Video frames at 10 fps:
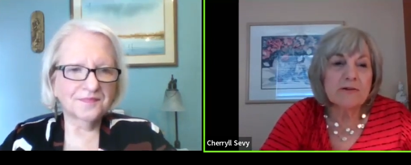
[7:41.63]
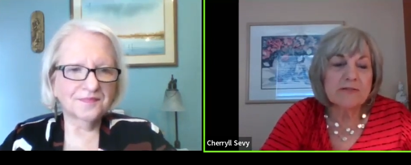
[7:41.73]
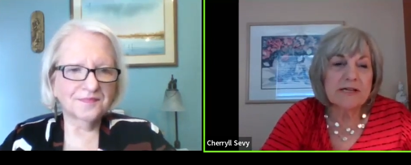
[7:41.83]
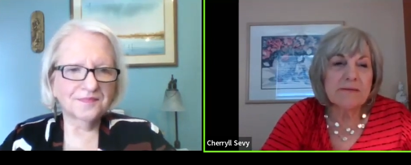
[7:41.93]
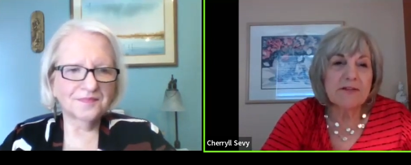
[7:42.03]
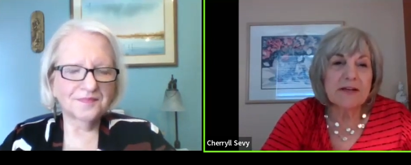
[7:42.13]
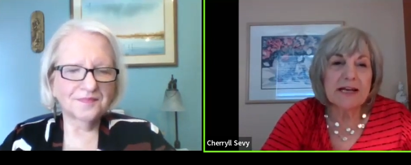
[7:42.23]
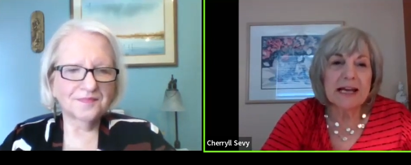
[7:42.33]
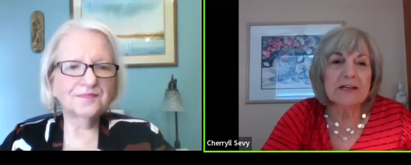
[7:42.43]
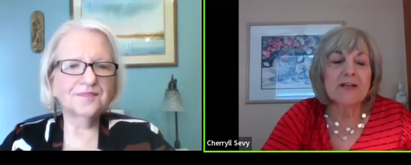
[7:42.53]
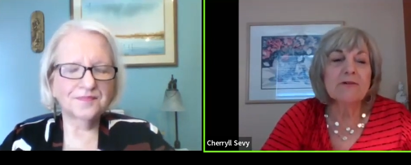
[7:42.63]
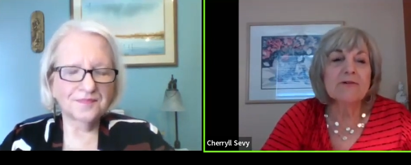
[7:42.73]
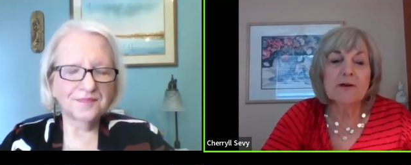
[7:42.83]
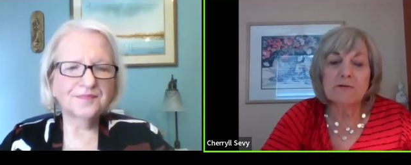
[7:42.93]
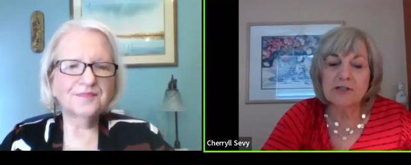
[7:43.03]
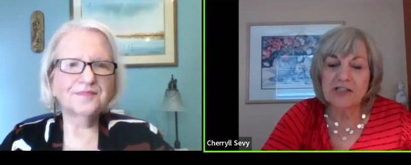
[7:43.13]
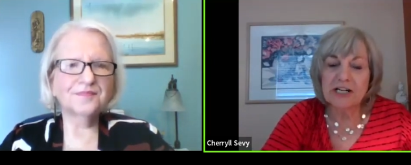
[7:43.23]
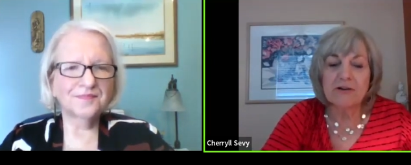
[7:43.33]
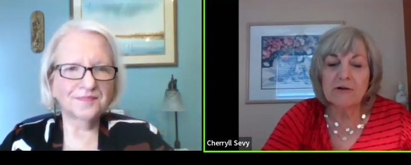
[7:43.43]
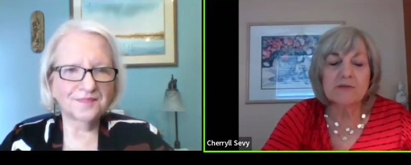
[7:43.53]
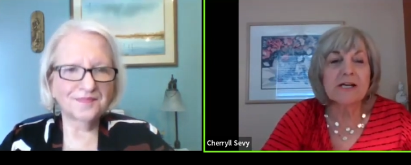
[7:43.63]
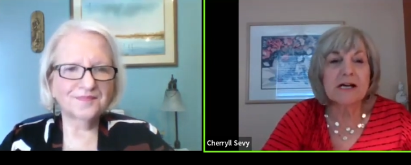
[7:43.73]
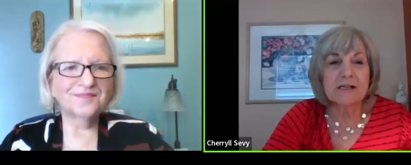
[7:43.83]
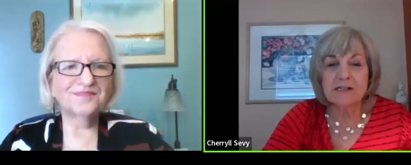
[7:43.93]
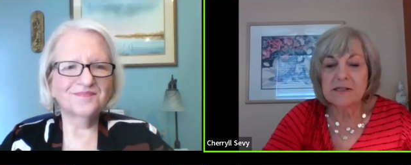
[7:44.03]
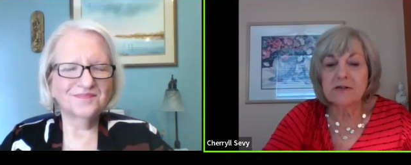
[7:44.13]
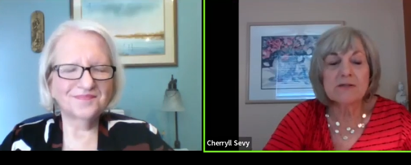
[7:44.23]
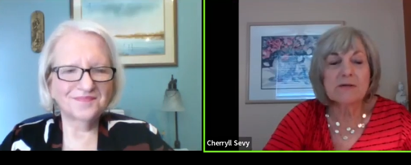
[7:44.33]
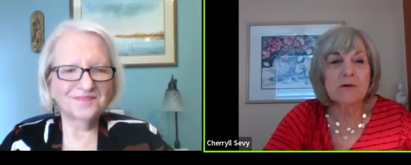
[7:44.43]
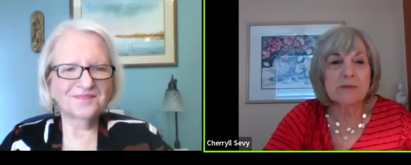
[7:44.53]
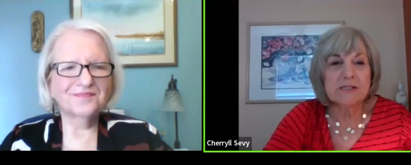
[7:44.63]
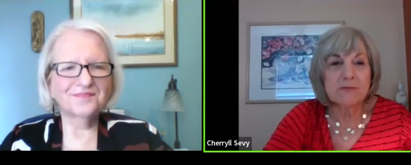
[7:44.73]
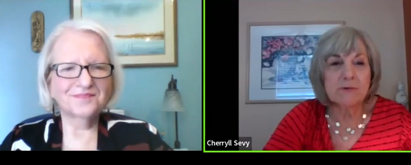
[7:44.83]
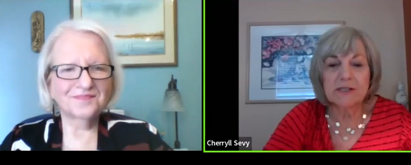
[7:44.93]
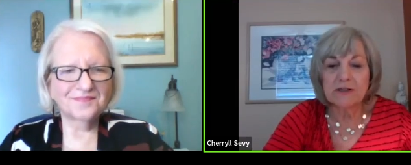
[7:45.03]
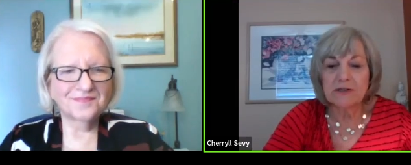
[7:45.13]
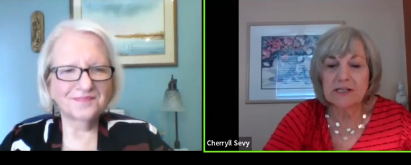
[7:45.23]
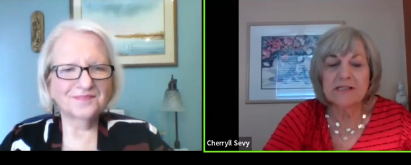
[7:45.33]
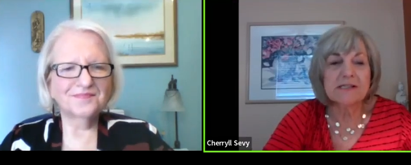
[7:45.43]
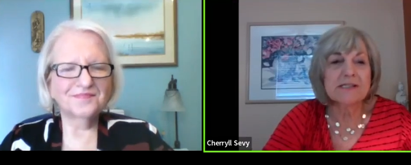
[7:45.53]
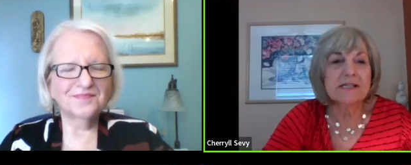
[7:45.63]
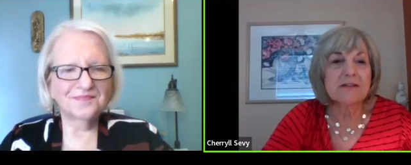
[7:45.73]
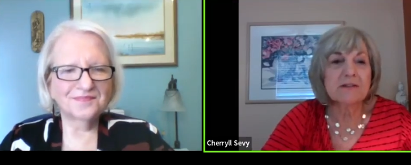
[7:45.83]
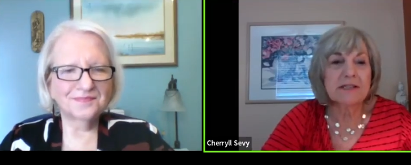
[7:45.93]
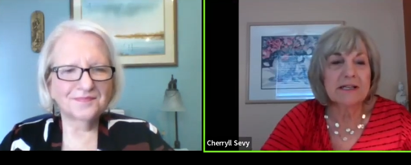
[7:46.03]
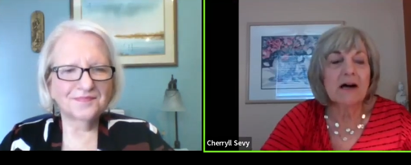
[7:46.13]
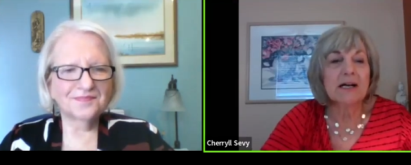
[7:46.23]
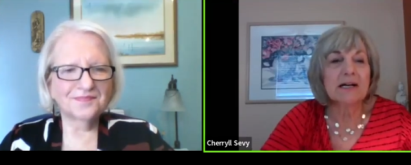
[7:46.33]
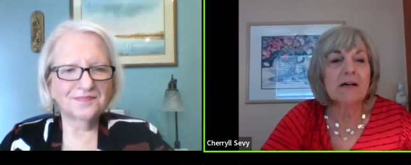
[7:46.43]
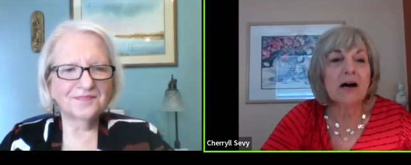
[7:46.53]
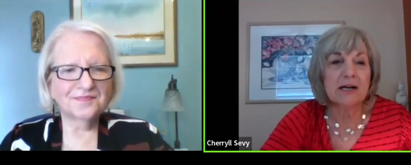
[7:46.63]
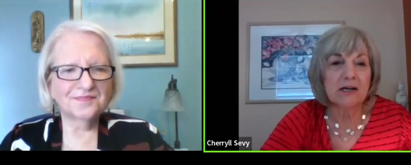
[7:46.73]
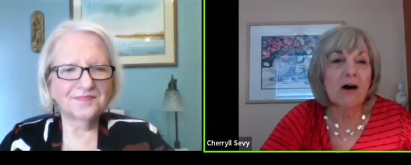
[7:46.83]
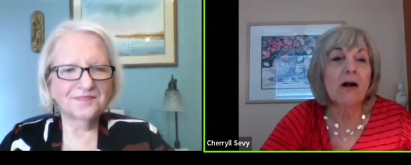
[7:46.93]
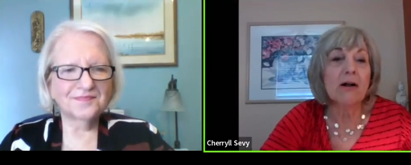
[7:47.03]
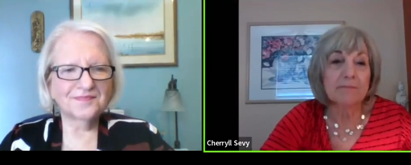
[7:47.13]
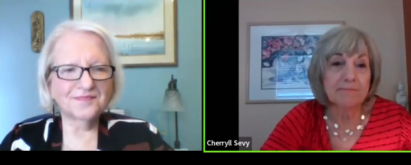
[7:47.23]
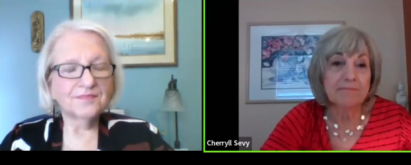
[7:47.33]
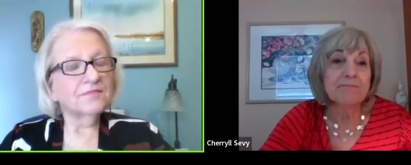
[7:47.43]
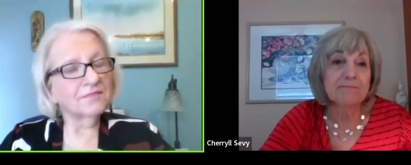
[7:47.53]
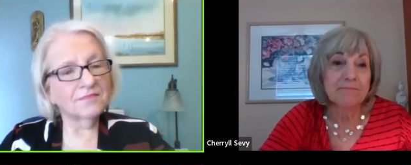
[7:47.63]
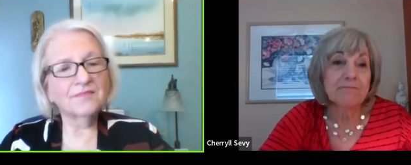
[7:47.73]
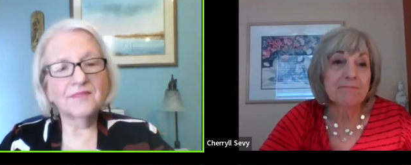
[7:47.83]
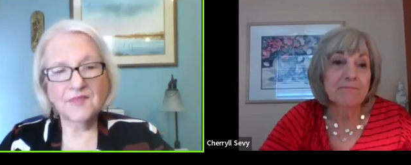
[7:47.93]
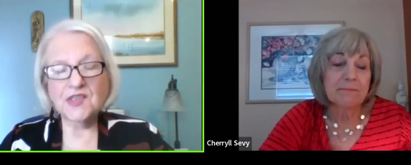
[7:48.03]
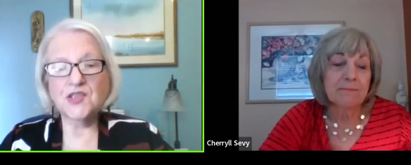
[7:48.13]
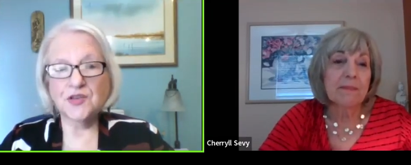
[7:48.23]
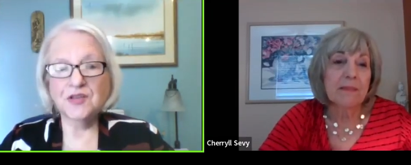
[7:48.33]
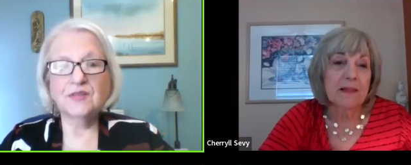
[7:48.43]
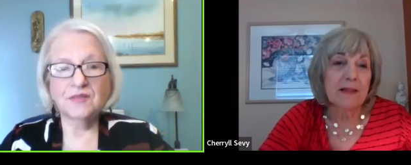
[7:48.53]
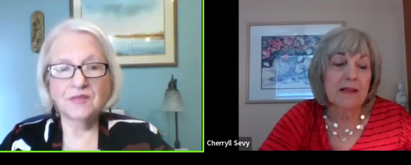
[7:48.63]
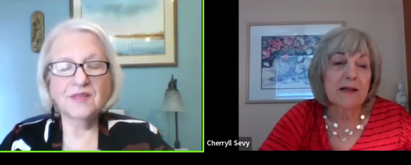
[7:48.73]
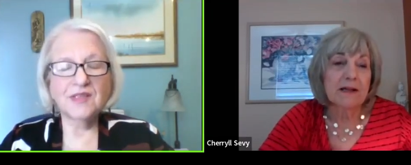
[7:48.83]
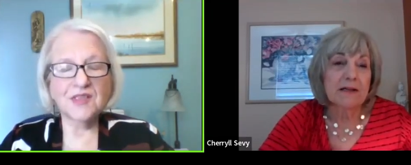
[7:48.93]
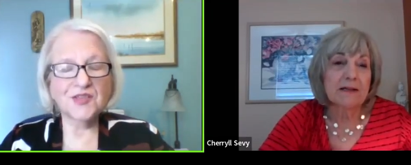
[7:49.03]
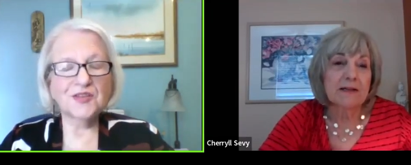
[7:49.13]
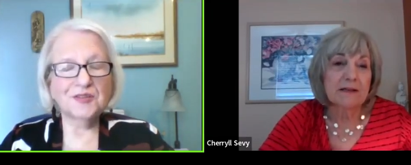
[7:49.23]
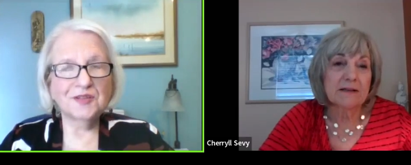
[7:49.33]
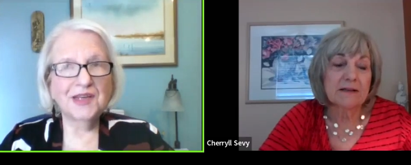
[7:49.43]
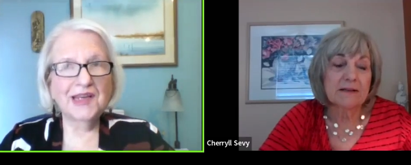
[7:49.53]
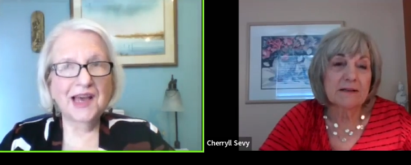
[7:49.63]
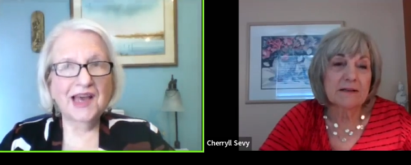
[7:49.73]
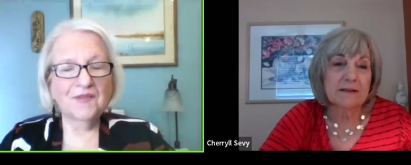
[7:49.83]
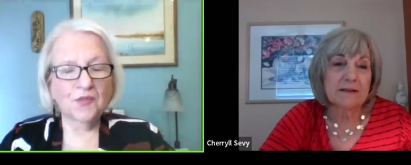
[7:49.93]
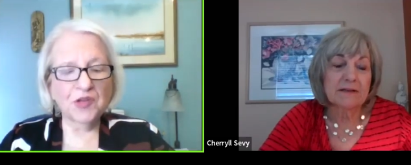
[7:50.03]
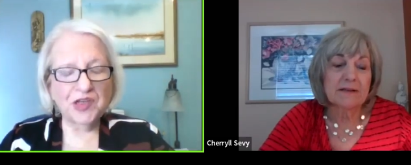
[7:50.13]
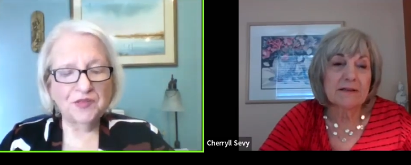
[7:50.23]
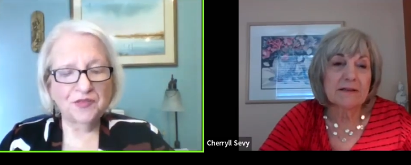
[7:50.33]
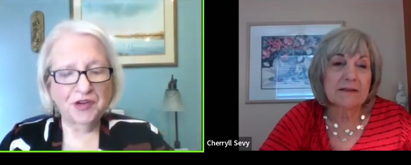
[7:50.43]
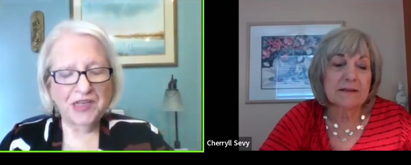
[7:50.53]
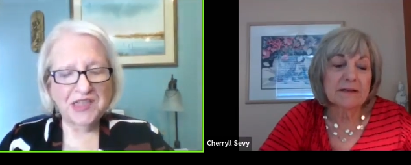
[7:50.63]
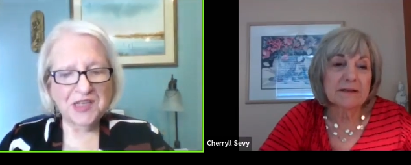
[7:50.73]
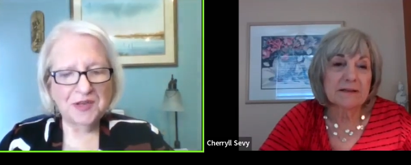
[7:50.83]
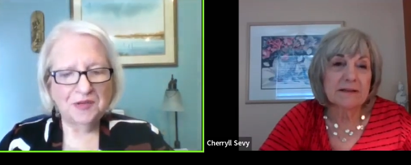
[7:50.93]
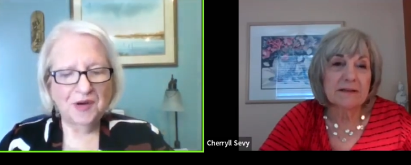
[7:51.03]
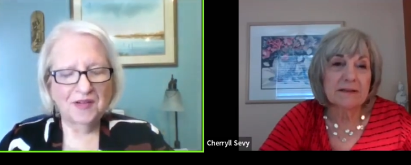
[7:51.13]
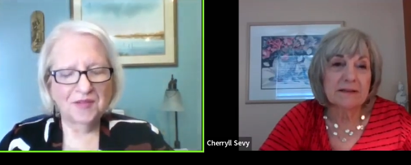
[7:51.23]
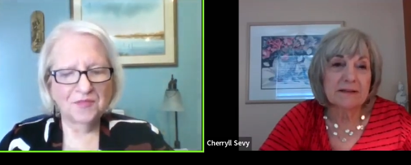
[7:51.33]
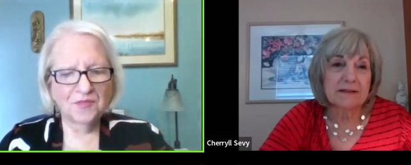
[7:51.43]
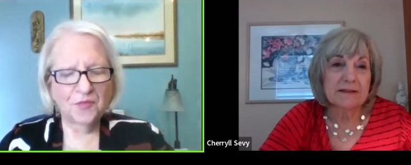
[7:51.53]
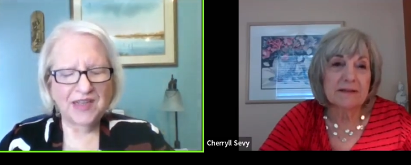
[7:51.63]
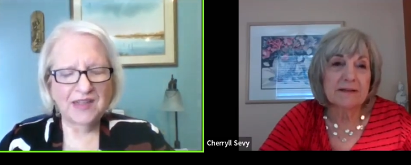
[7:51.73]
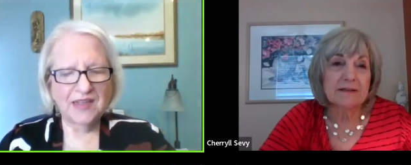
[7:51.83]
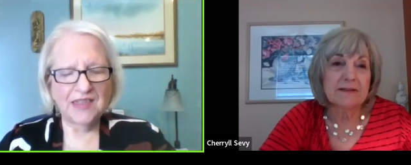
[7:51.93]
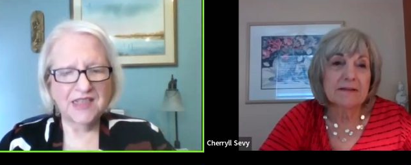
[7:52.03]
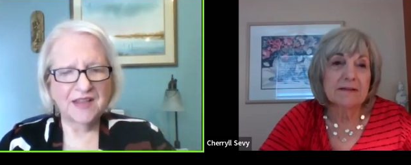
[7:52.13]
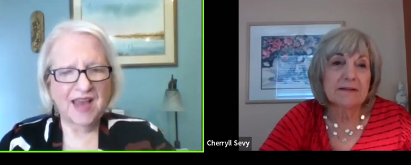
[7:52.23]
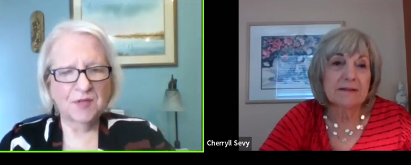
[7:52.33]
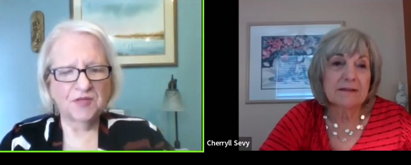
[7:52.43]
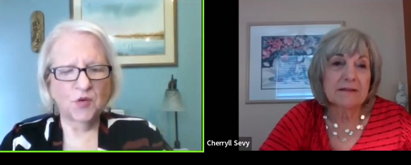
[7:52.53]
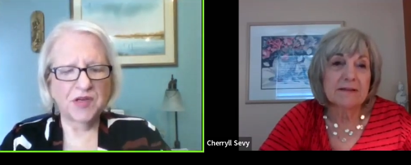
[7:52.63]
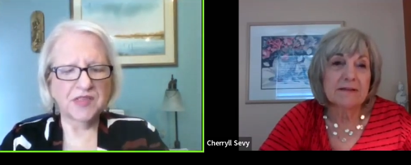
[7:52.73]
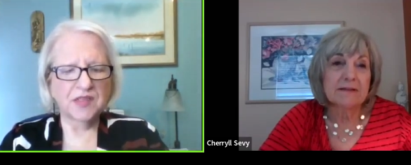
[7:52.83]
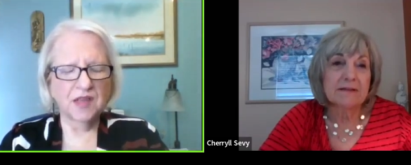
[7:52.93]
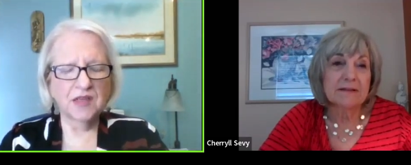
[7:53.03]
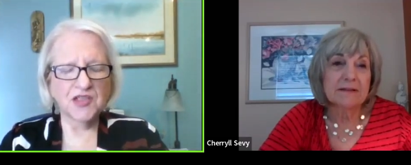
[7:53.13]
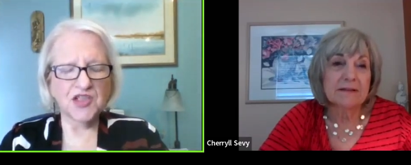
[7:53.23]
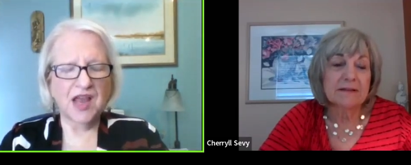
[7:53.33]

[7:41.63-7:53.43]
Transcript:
Speaker 1: through something and you don't share those hugs in those moments when you're necessarily on a on a call
Speaker 2: mm-hmm. it's true that's true. I have a really good friend who um, we'd gotten into the habit of going to lunch